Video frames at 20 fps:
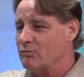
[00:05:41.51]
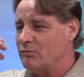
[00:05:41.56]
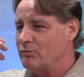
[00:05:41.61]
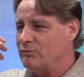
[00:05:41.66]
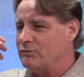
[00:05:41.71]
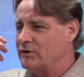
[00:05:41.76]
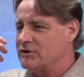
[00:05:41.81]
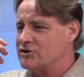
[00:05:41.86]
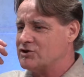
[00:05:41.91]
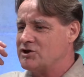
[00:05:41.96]

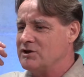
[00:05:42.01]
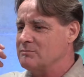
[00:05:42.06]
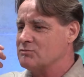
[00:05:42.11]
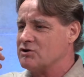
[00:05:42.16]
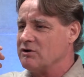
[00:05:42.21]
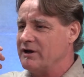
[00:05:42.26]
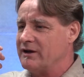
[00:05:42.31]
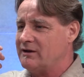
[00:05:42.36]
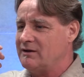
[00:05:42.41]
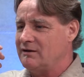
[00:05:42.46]
it seems
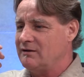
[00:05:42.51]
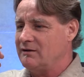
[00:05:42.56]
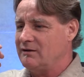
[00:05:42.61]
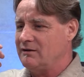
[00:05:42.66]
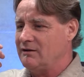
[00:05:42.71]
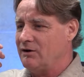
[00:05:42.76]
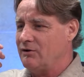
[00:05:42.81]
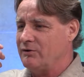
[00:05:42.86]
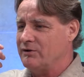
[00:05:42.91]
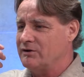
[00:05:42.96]
like
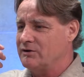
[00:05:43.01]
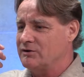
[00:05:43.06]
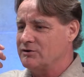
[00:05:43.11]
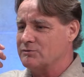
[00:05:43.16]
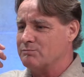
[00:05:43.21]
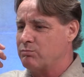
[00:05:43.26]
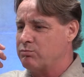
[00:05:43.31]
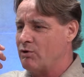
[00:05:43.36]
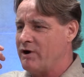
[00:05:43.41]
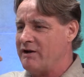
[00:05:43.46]
his
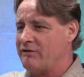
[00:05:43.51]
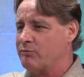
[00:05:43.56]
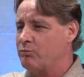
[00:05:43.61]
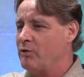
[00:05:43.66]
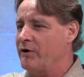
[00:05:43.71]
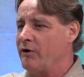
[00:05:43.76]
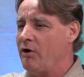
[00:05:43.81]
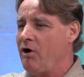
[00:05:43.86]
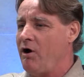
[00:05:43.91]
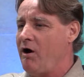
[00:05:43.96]
breath
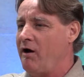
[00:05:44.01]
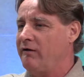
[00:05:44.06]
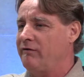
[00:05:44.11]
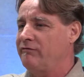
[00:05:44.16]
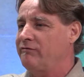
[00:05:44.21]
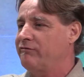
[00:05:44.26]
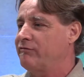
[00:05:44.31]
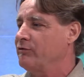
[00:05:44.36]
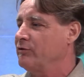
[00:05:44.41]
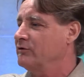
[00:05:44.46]
went on
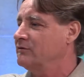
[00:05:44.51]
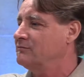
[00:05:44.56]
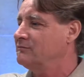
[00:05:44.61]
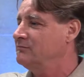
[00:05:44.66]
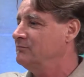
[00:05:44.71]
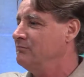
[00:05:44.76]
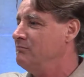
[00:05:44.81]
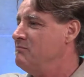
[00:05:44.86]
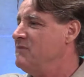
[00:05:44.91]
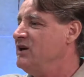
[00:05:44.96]
for
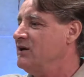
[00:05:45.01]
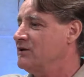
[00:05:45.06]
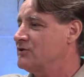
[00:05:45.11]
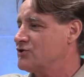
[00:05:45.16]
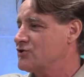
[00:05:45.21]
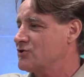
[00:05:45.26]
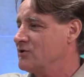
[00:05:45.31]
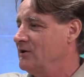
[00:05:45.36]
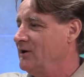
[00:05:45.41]
minutes.